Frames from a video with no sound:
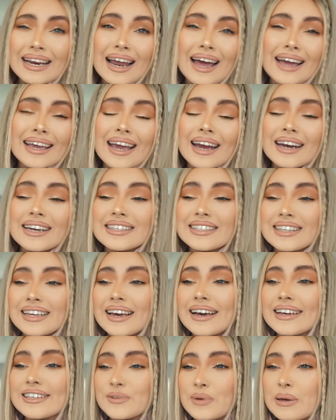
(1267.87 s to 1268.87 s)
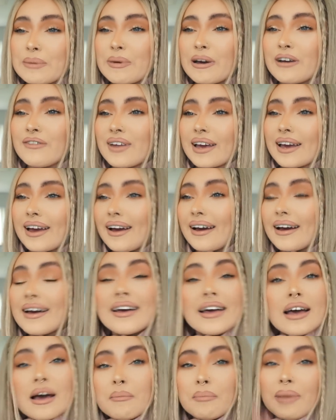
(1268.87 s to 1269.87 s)
I kind of see it as a wee bit of like a
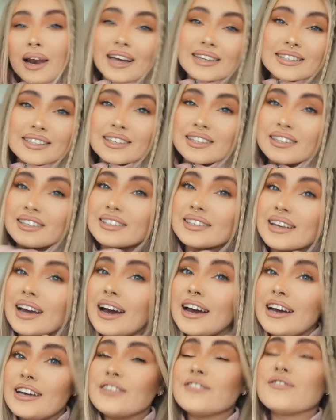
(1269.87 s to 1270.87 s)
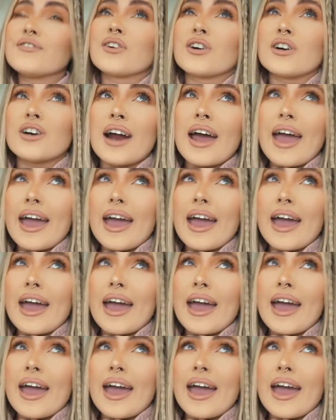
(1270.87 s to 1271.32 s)
blessing in disguise for